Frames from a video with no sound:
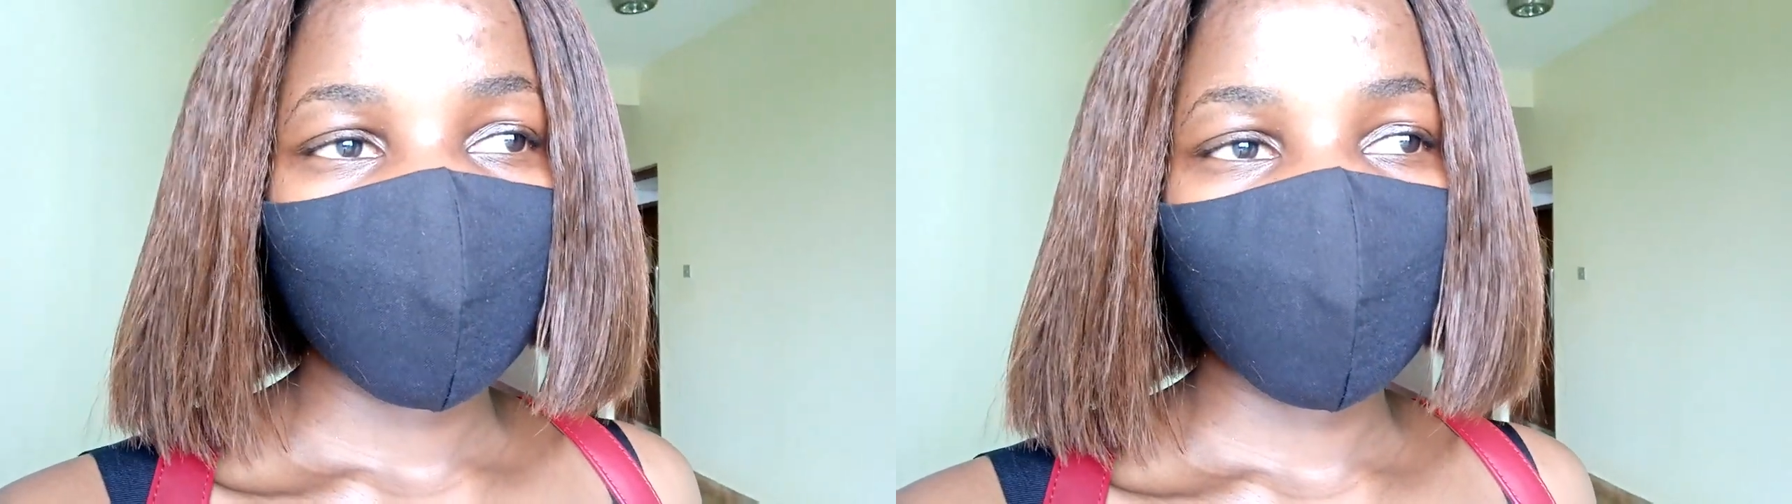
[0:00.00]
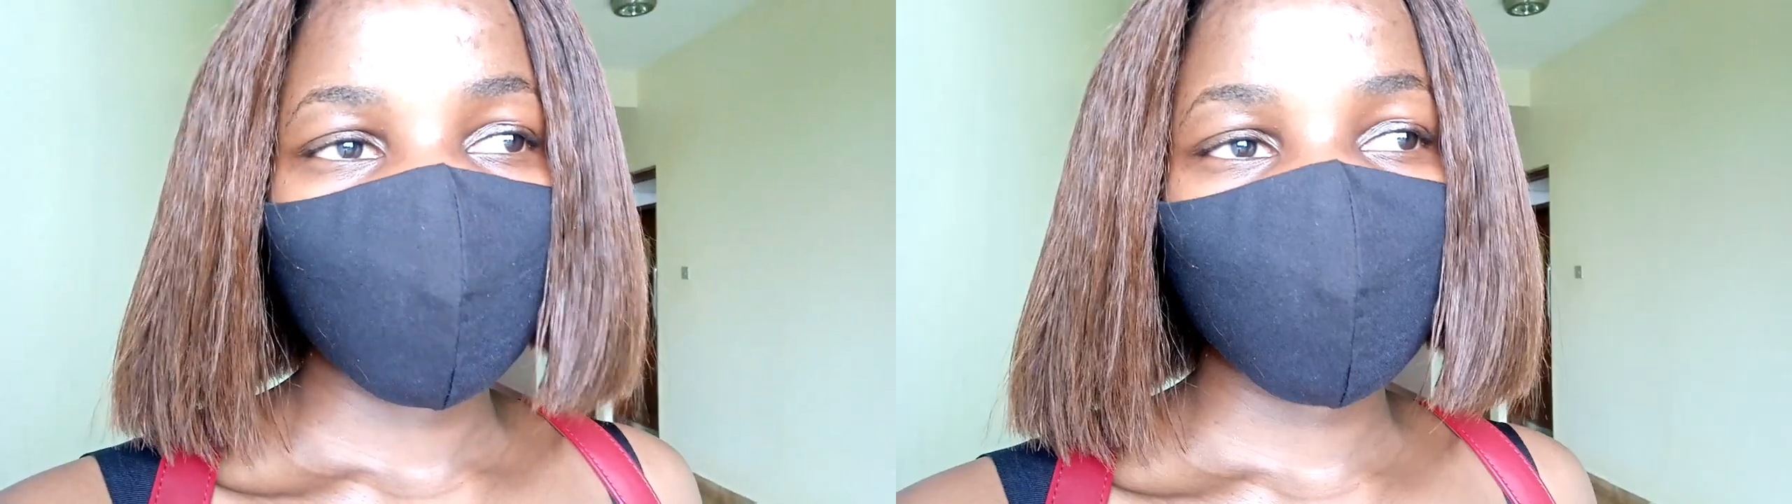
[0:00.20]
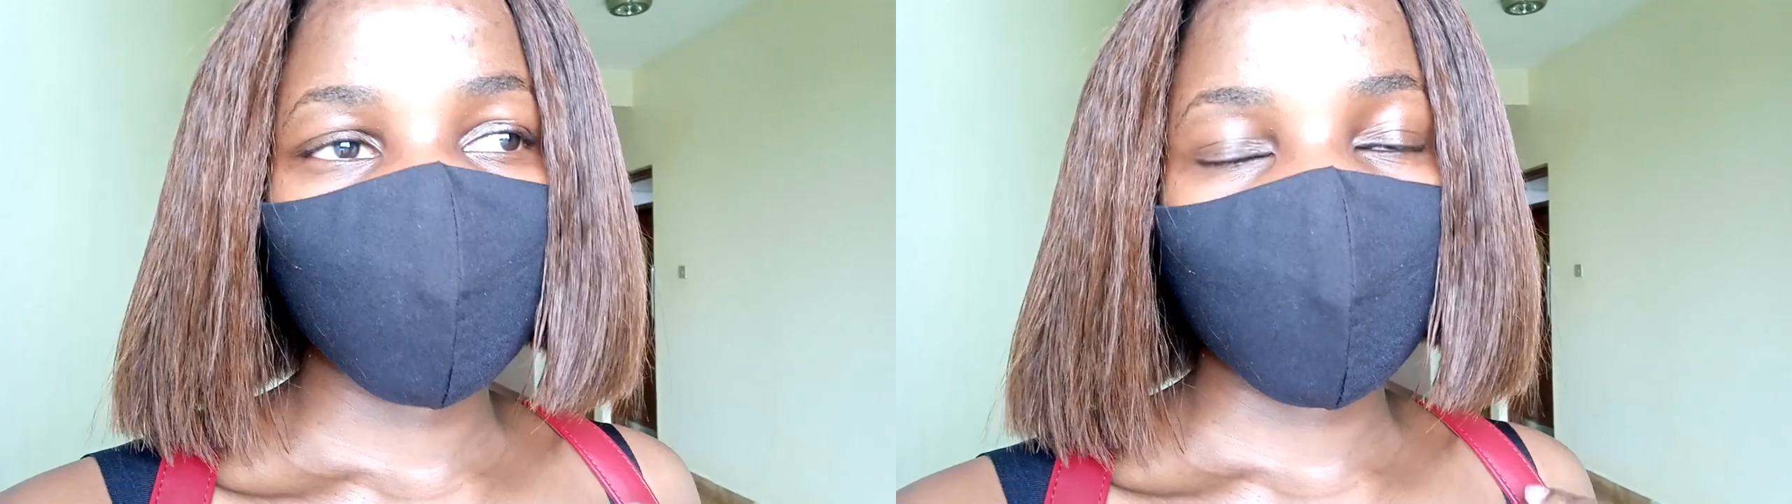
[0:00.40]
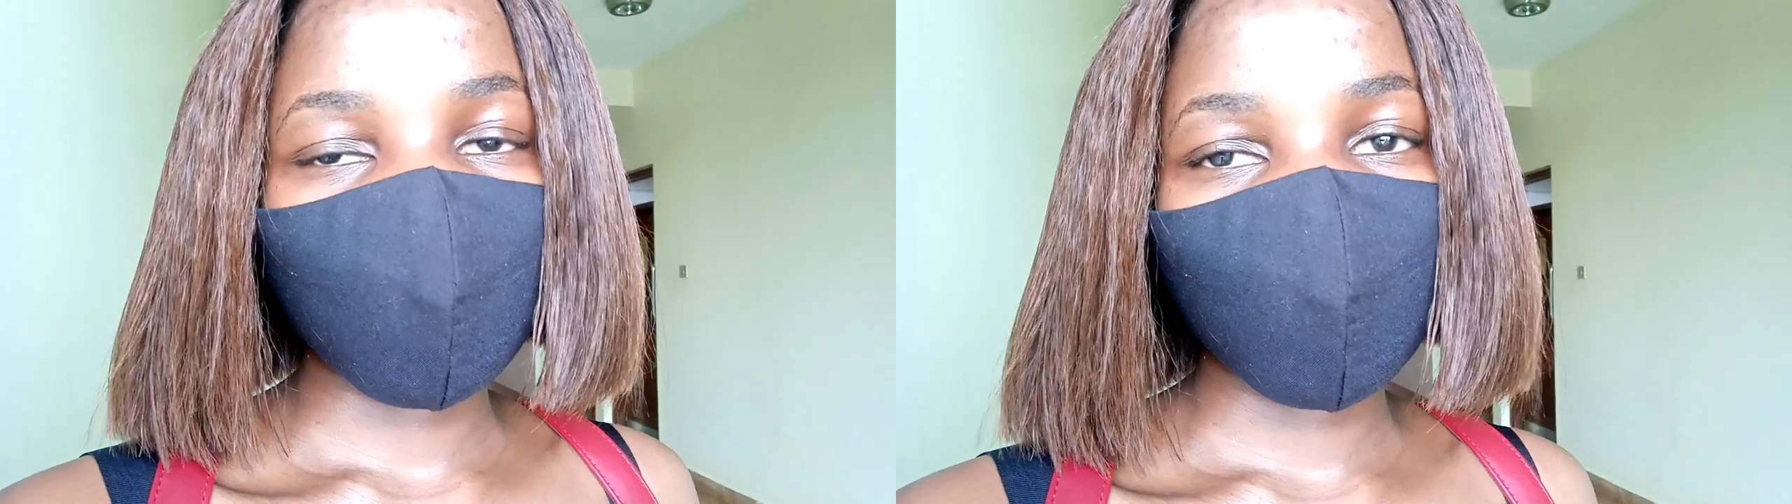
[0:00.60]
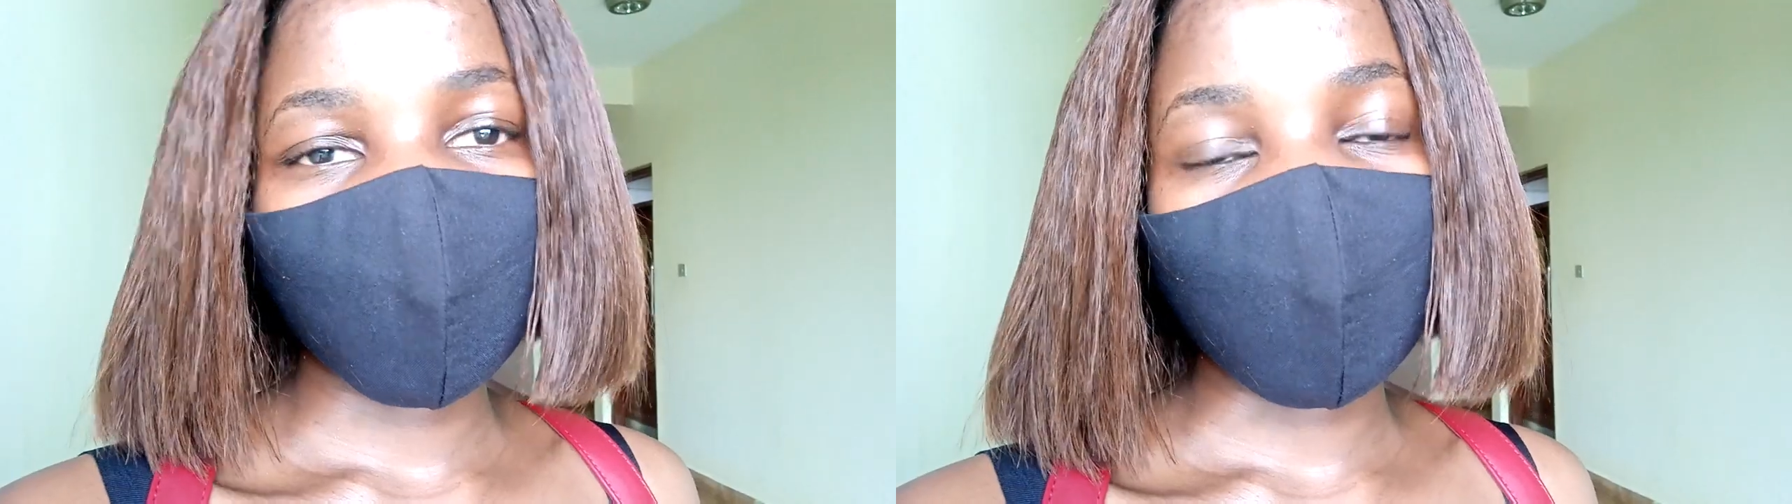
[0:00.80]
is to
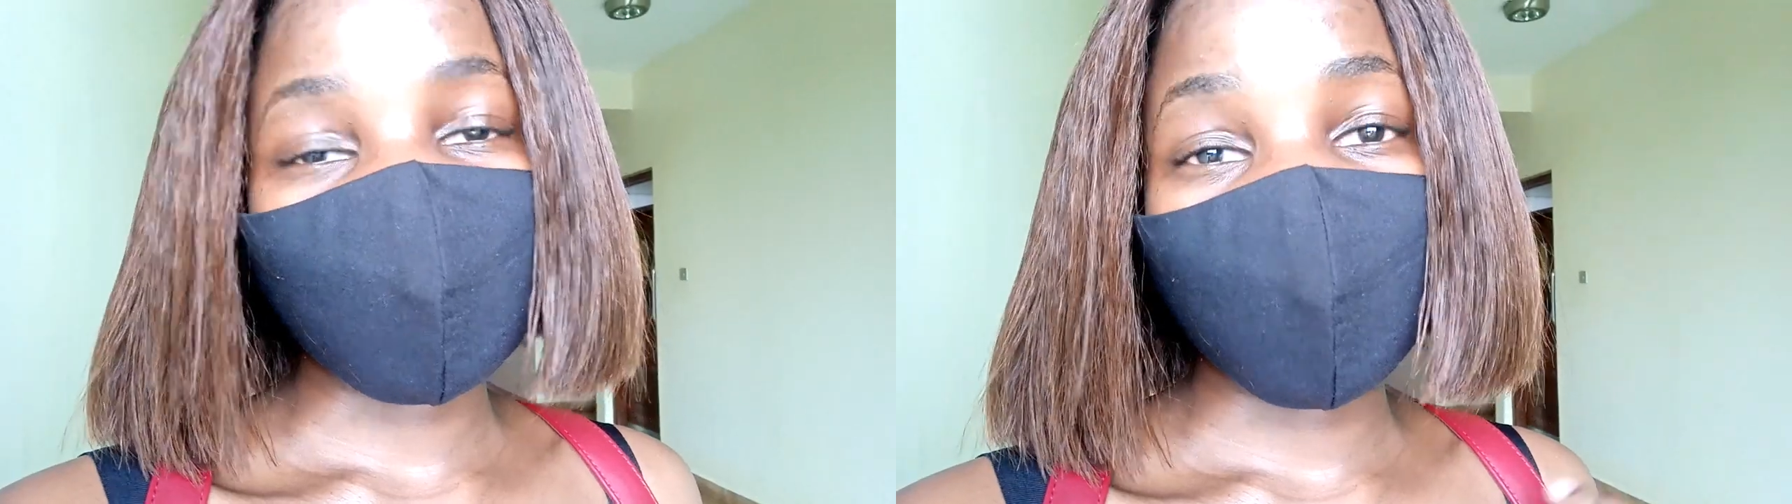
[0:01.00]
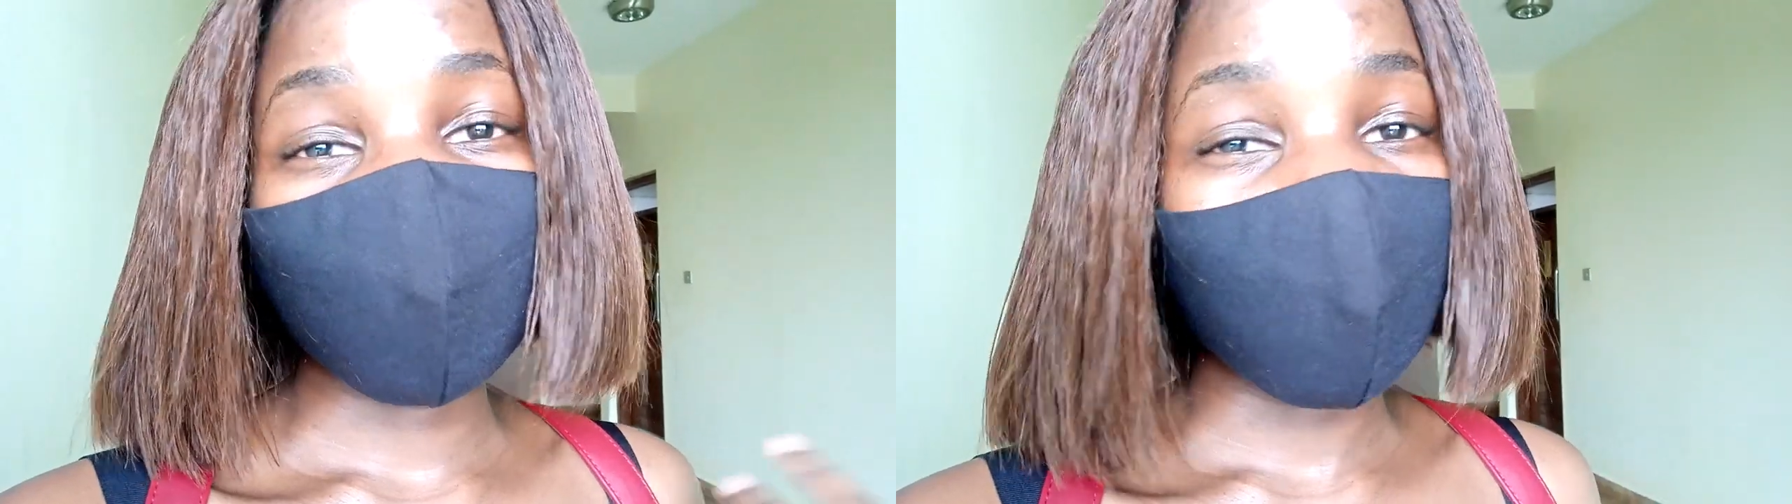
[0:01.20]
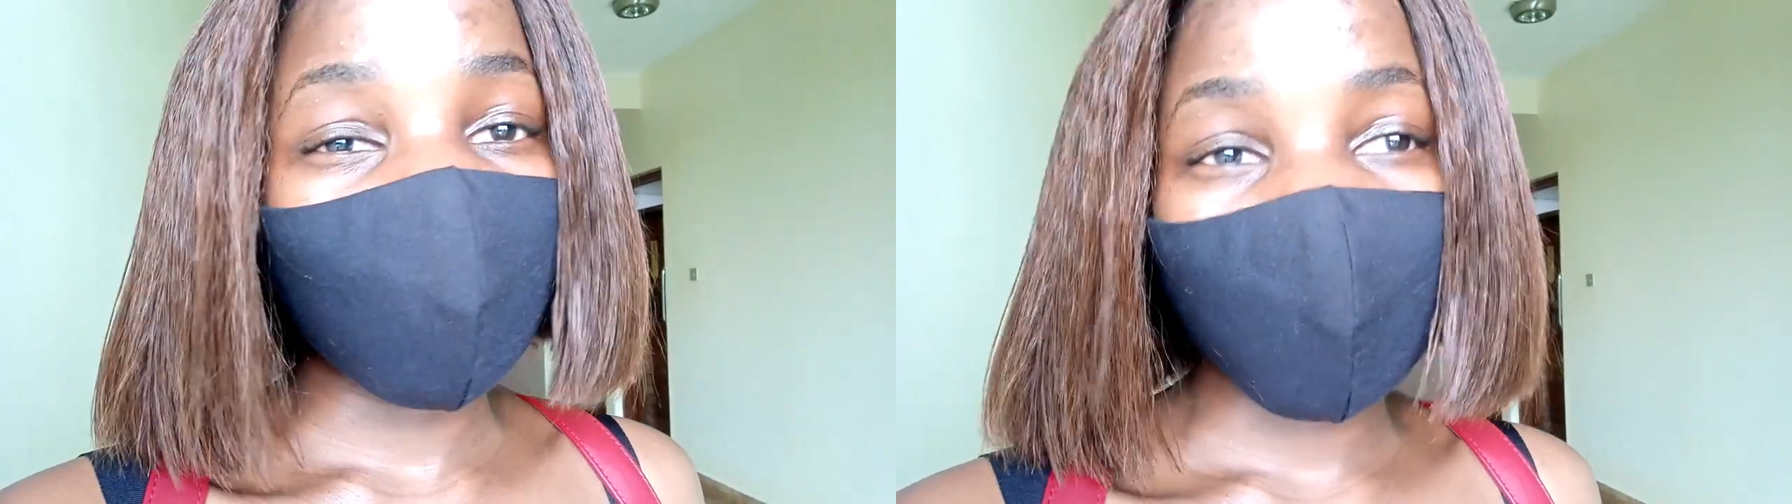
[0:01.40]
ensure that I buy